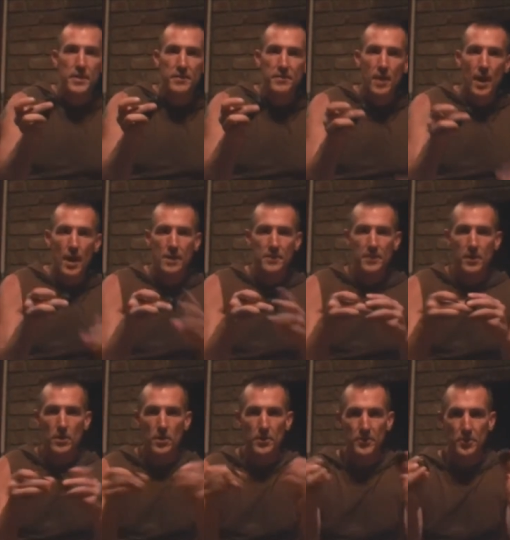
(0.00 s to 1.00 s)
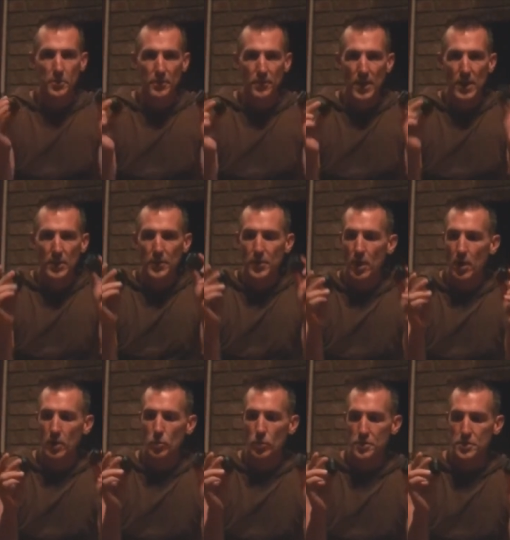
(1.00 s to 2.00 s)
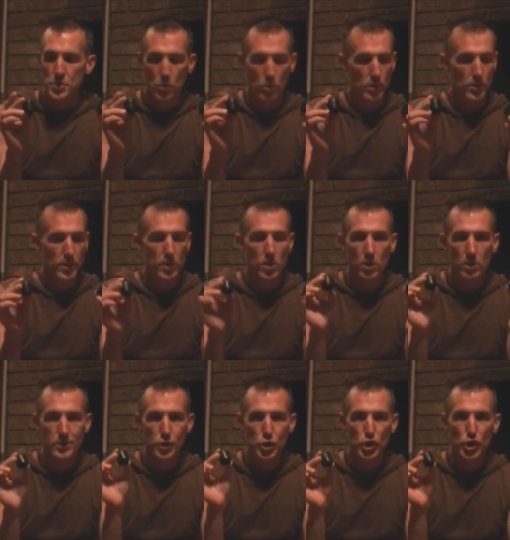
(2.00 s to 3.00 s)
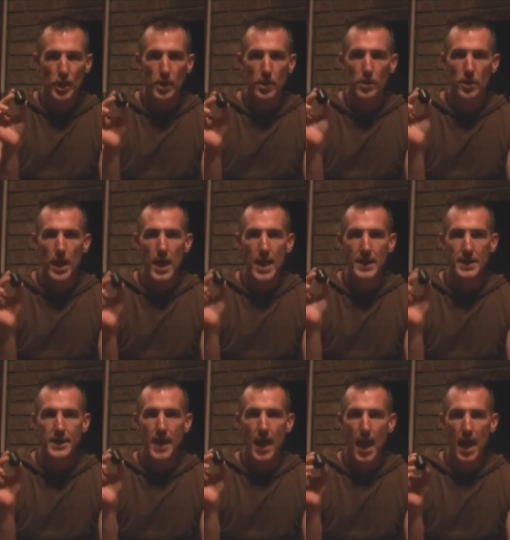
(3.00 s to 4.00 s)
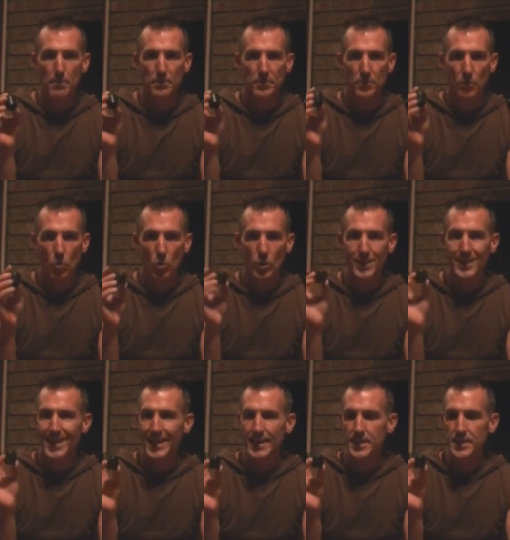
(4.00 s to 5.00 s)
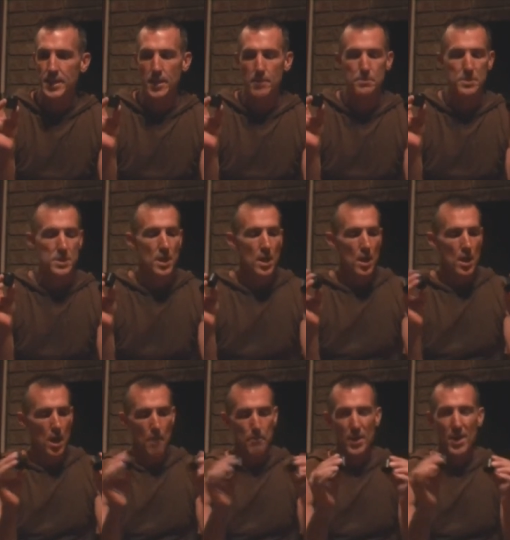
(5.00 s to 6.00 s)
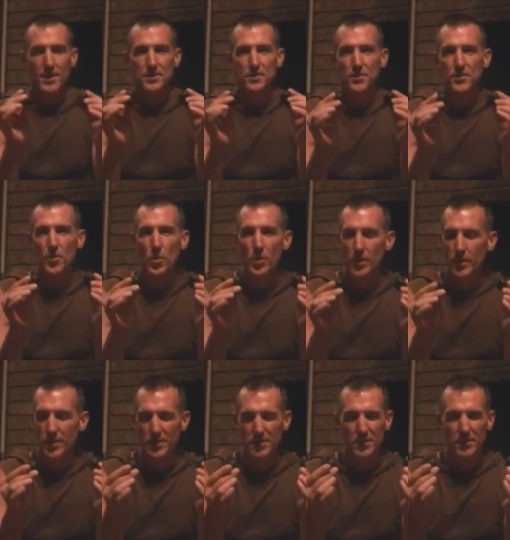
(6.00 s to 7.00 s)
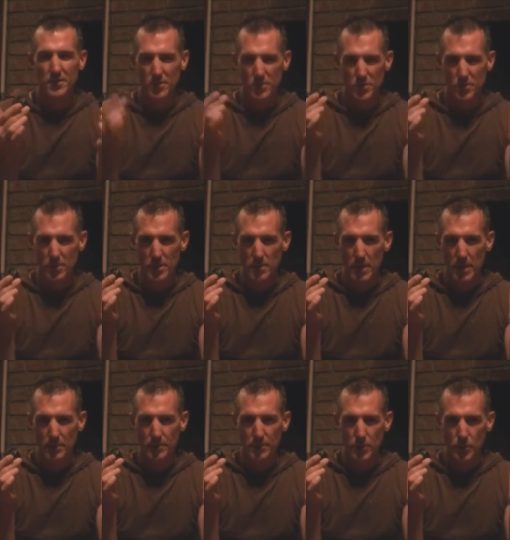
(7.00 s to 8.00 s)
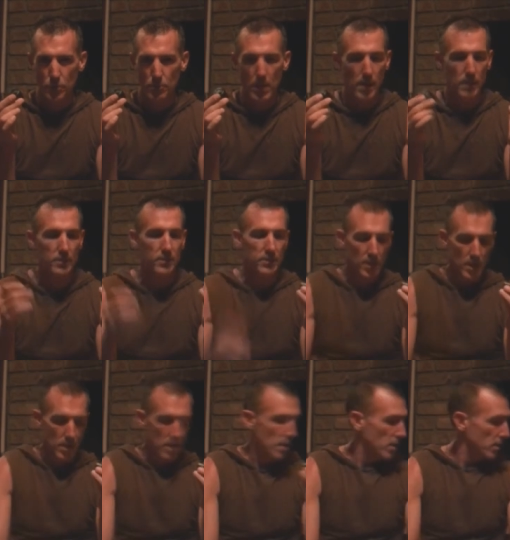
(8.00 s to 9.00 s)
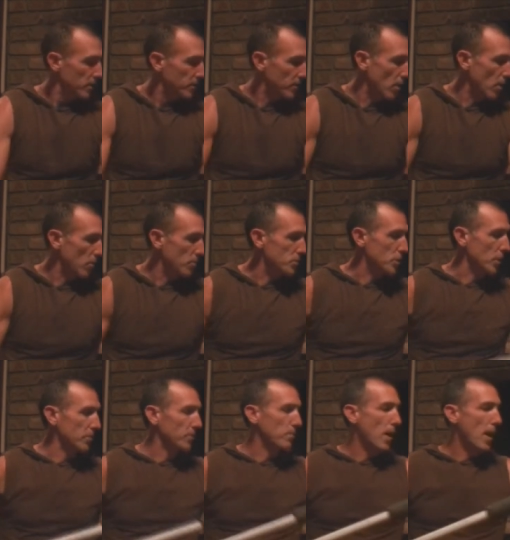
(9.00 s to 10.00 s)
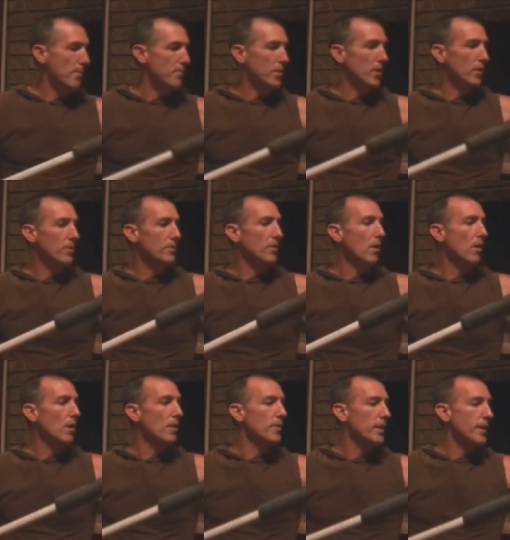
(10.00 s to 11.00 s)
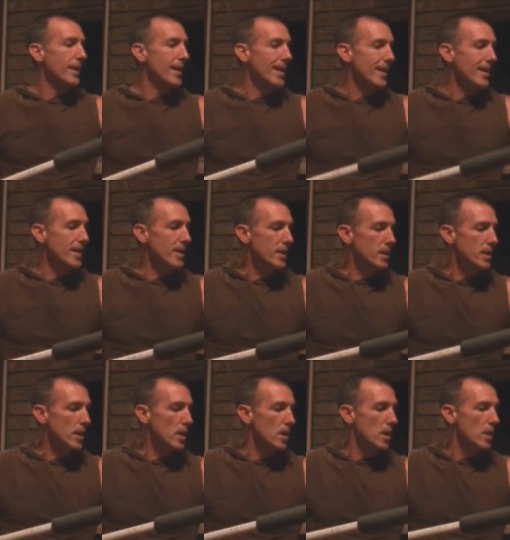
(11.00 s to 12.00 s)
these guys can also be found at the hardware store. They're called chair end caps or leg tips. A box of 4 of these is usually about $2. So just pop those on the end.